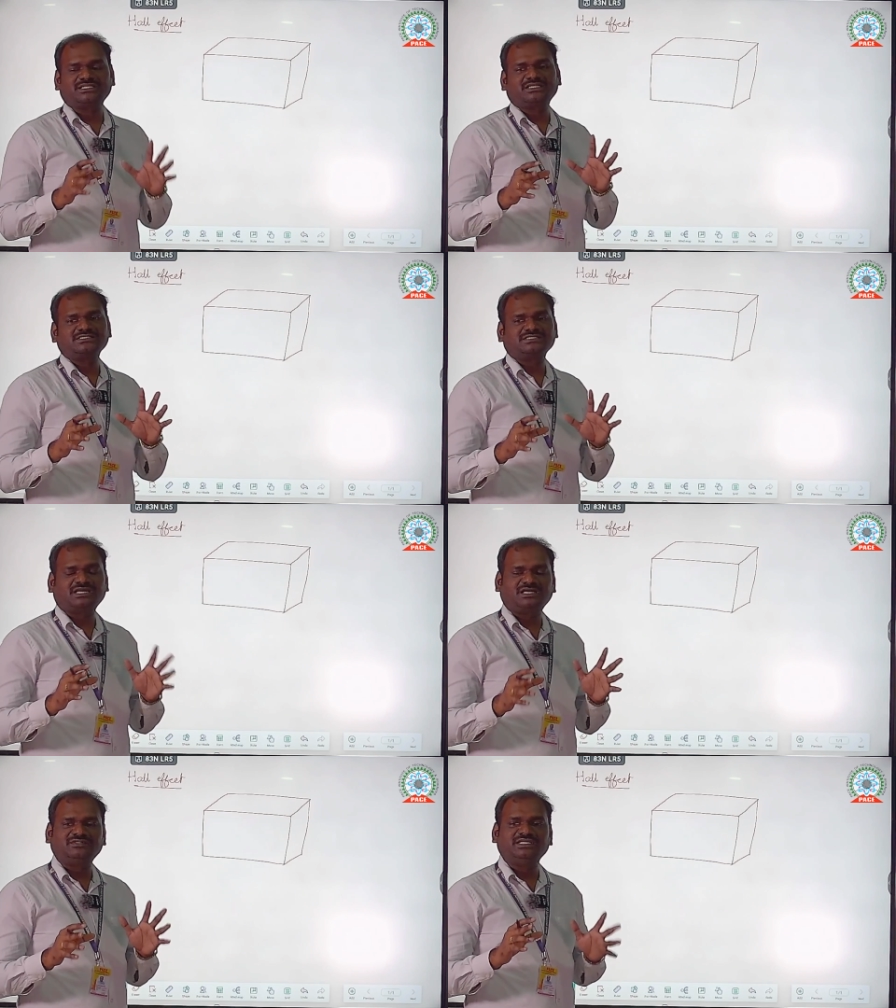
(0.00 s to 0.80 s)
have
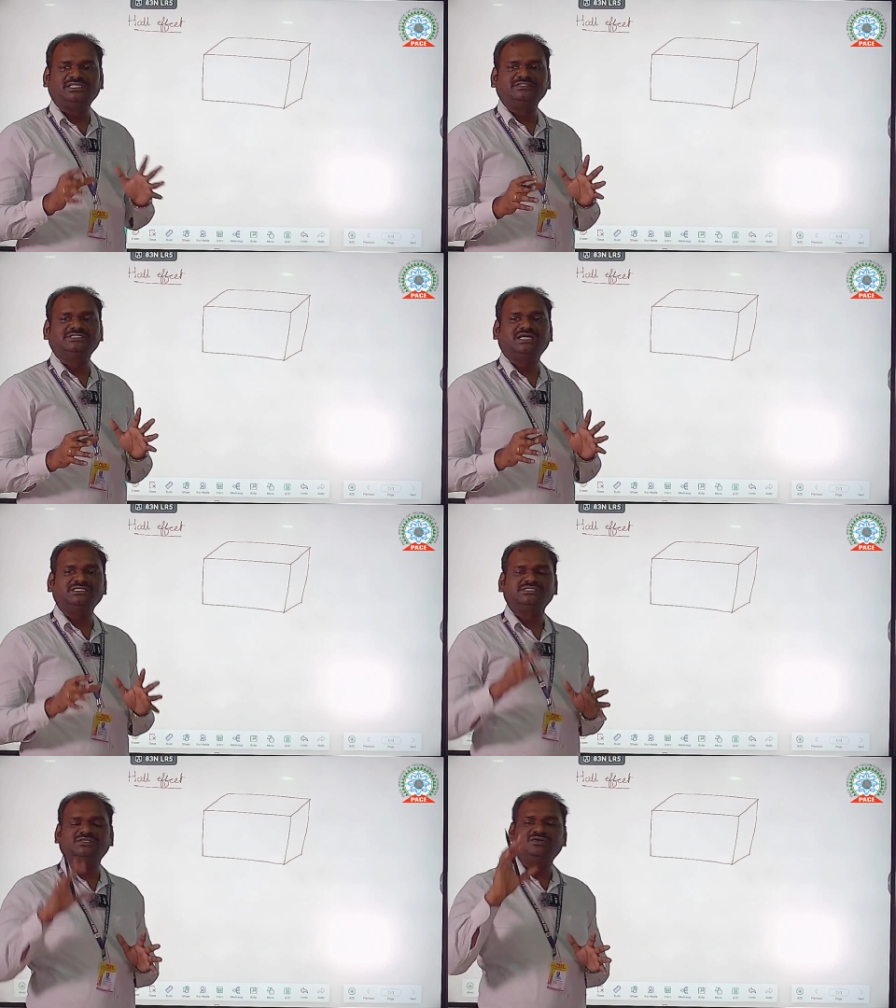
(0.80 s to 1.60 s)
negative charge,
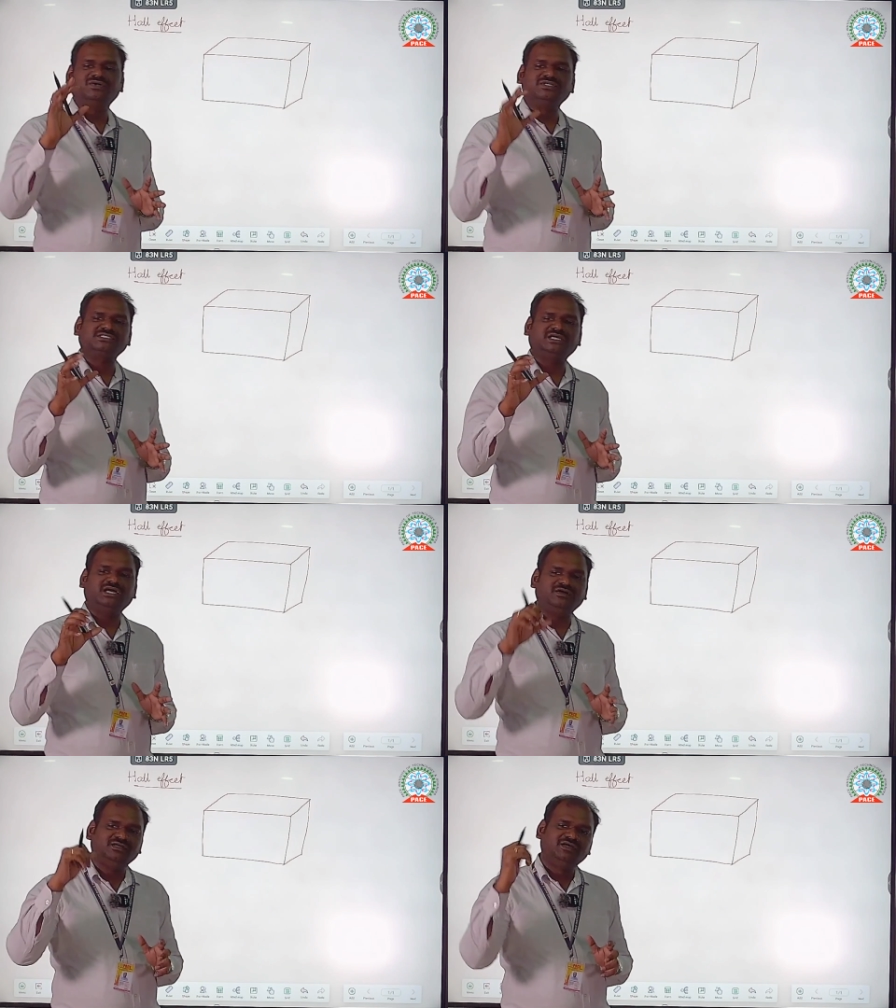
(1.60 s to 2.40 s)
holes have
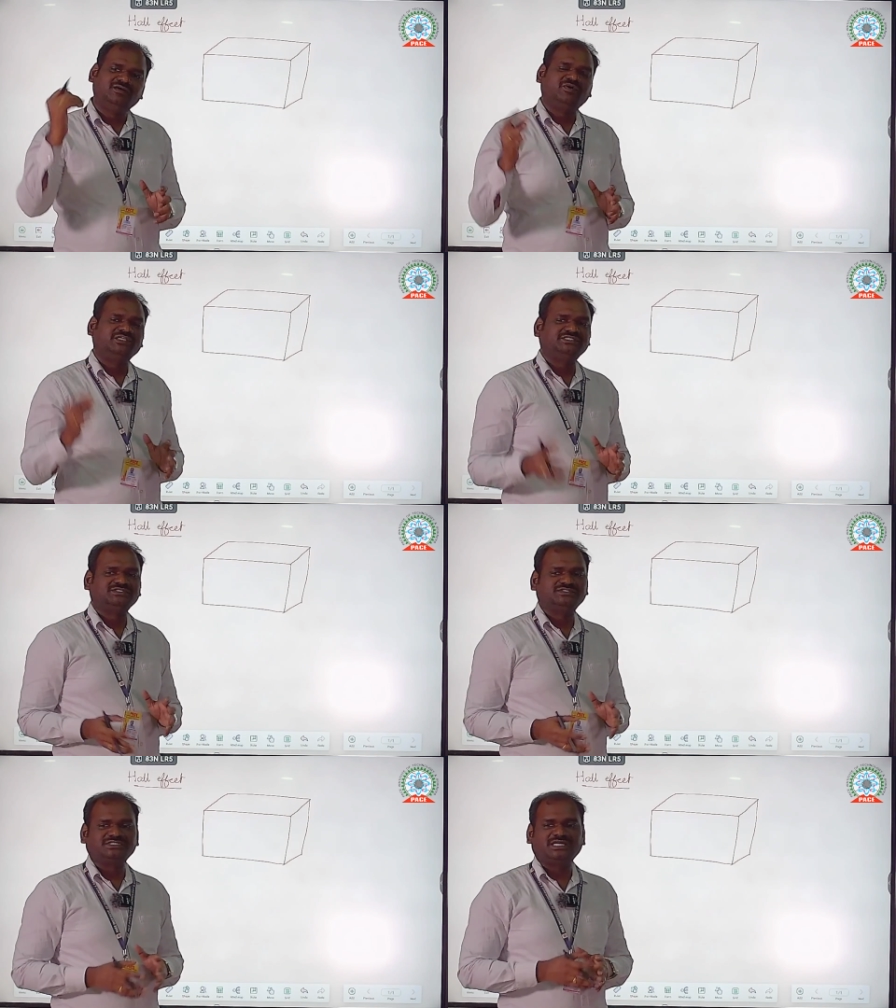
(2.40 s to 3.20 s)
positive
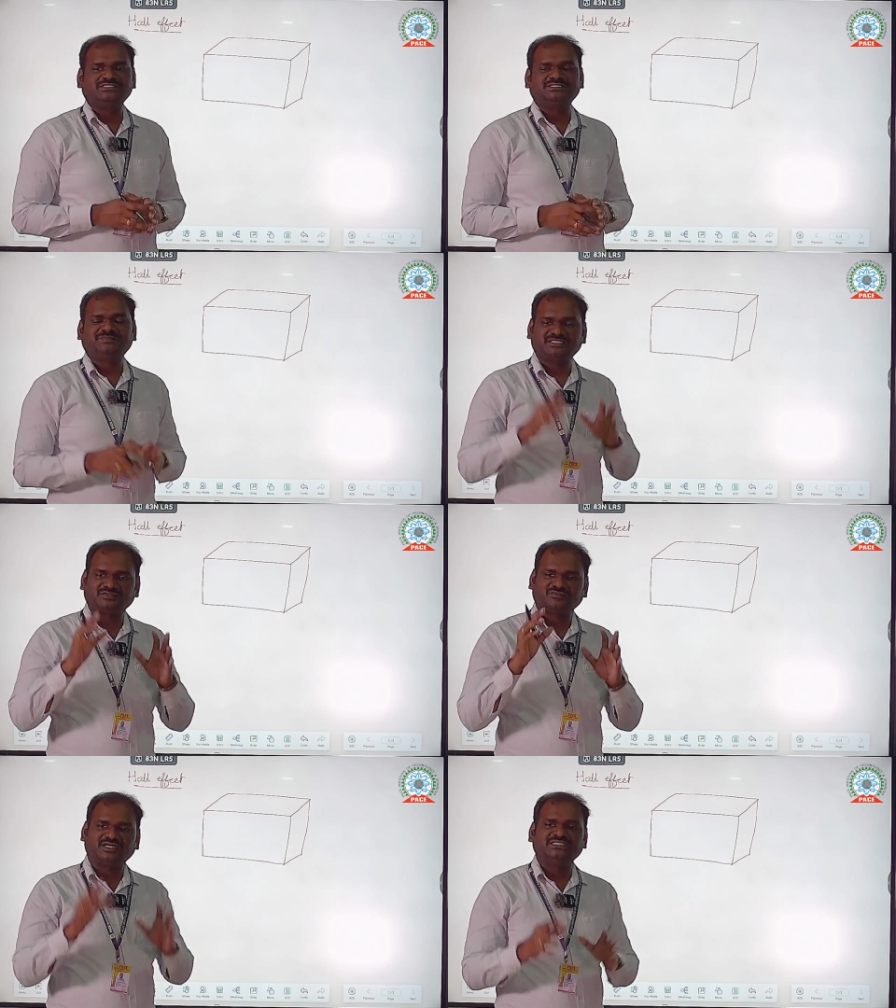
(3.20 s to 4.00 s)
charge, but the
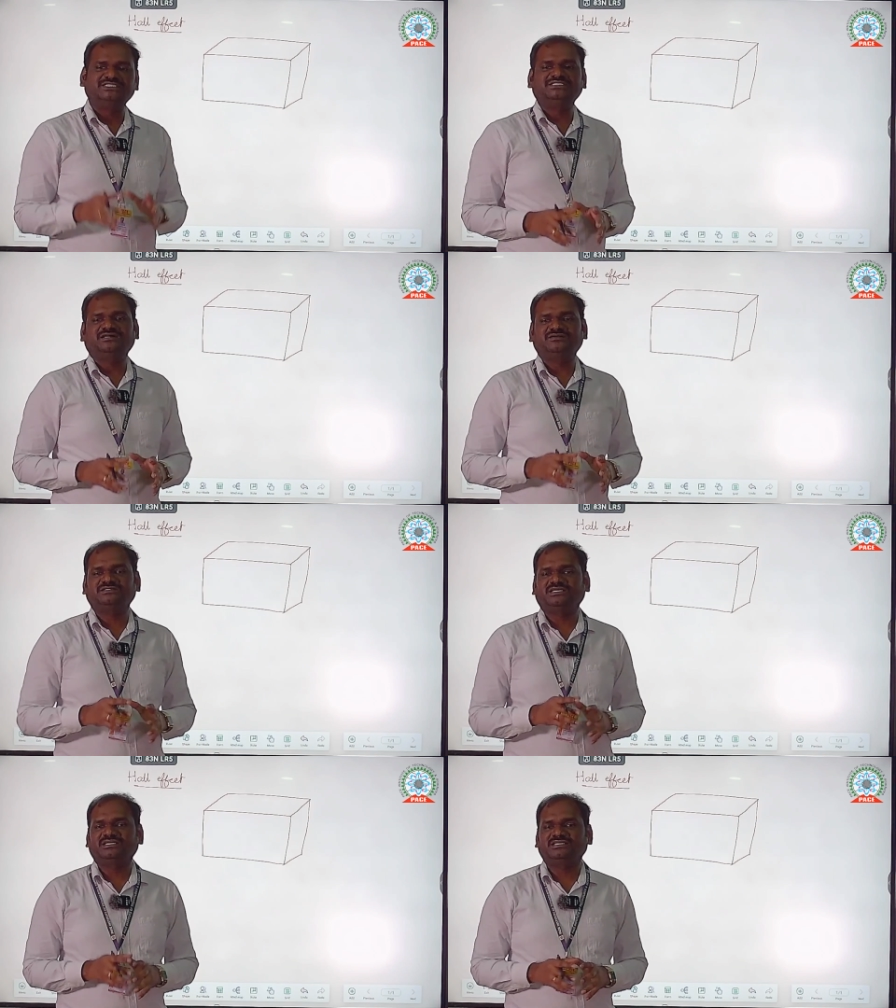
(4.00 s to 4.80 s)
quantity of the
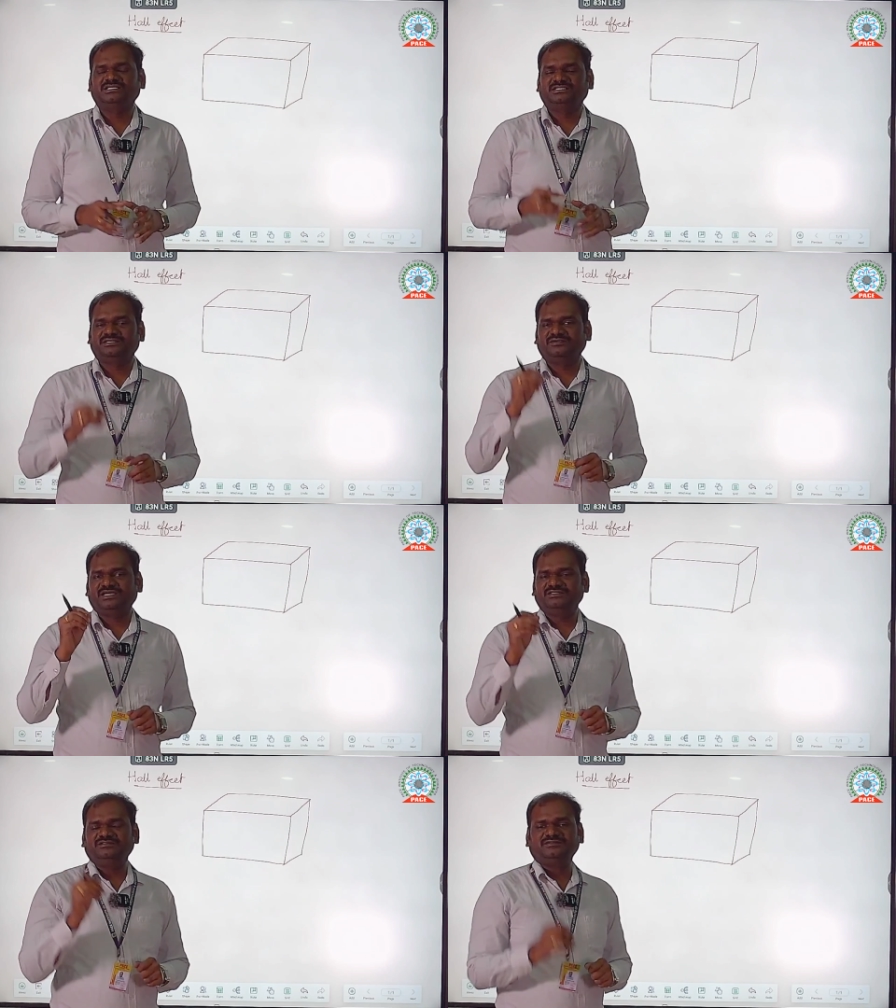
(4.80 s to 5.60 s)
value
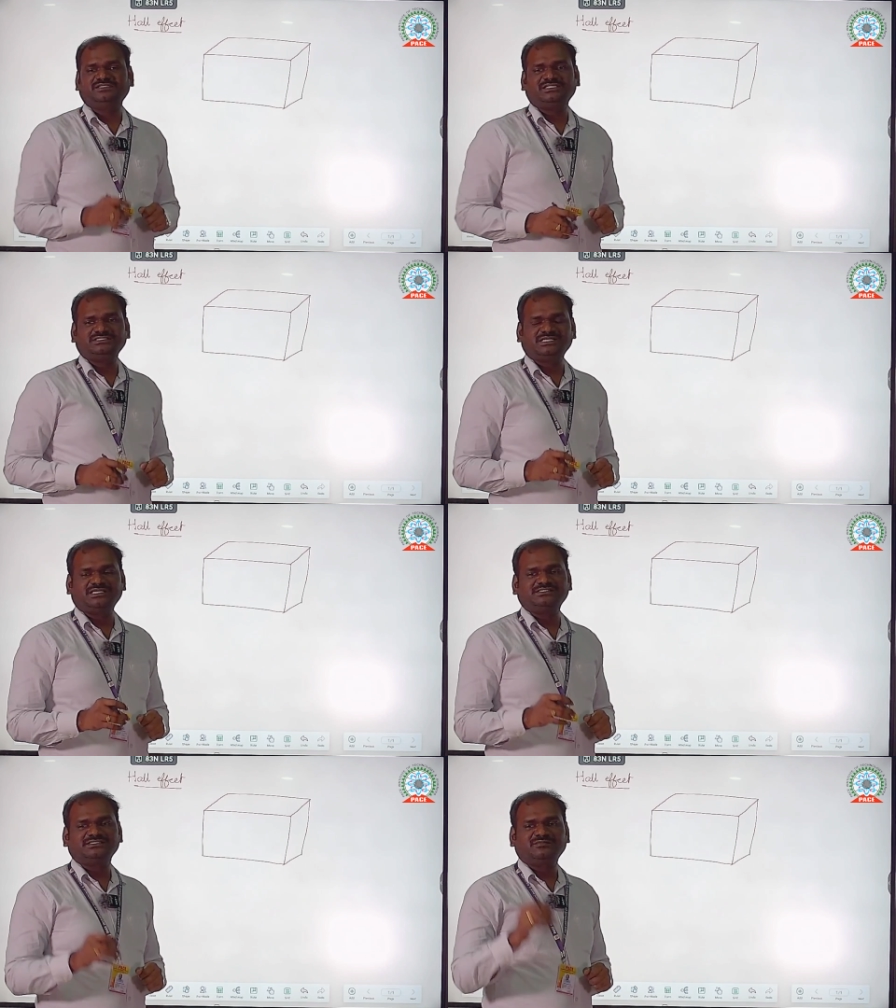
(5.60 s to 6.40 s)
of the charge,
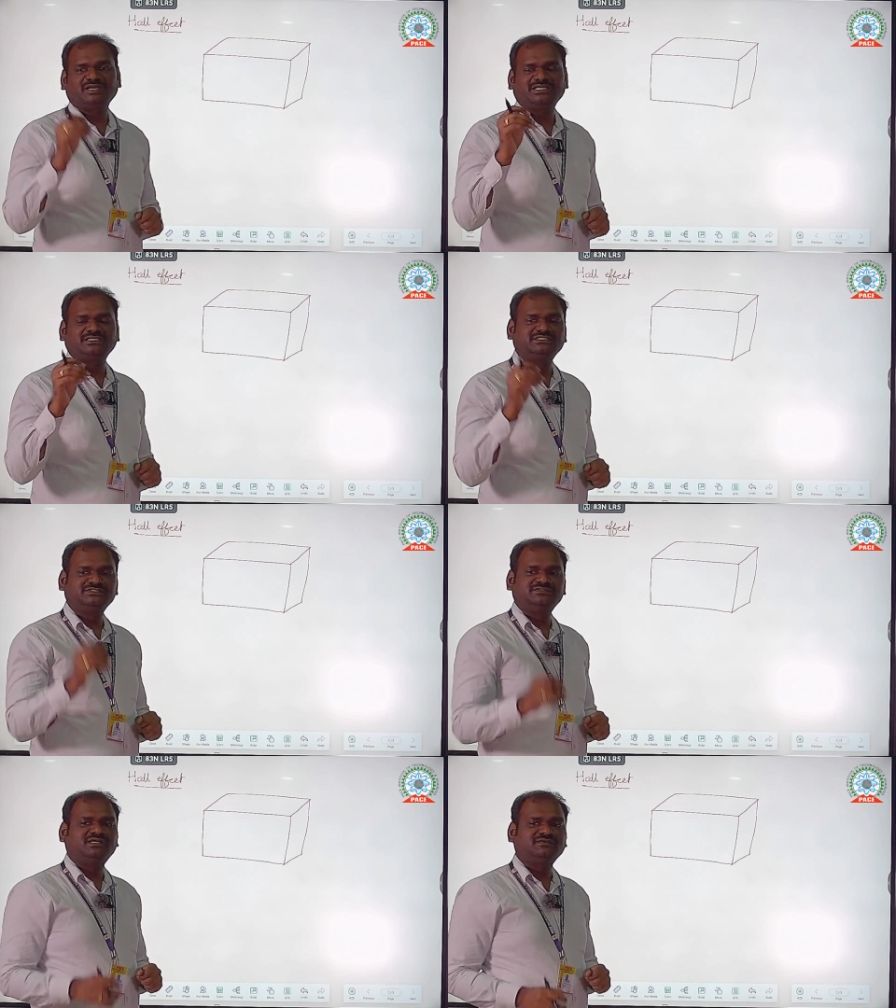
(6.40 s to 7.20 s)
the magnitude
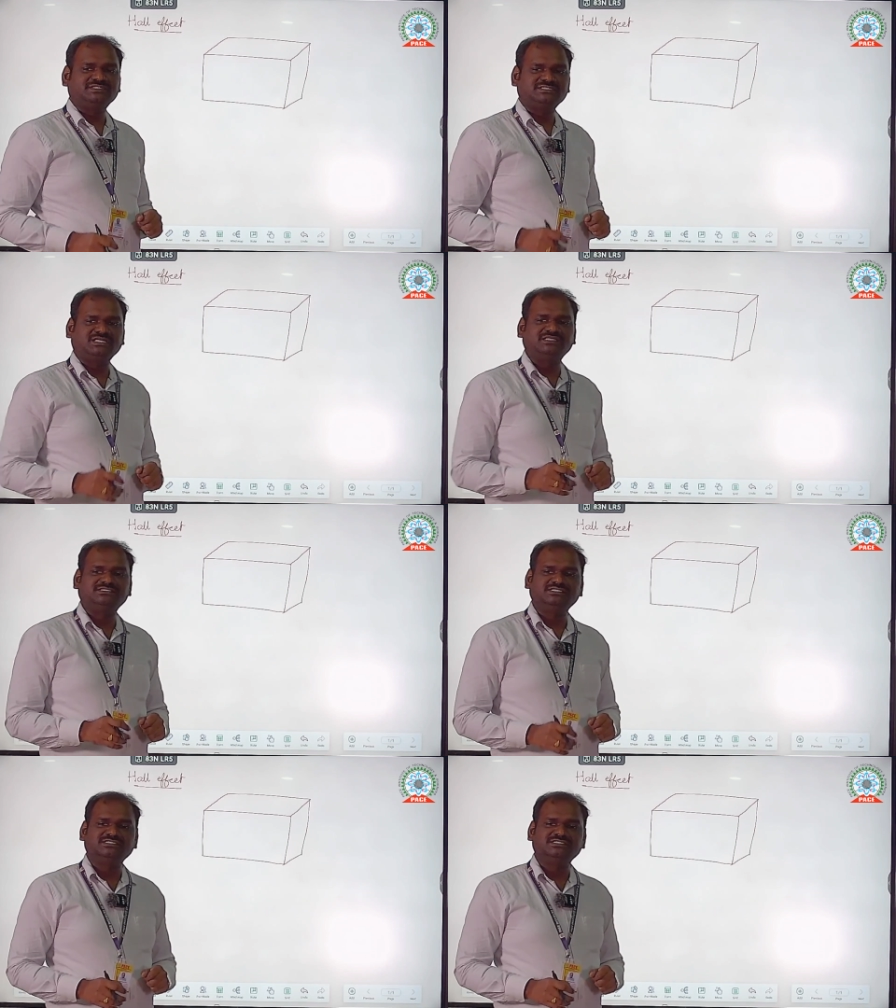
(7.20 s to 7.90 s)
of the charge is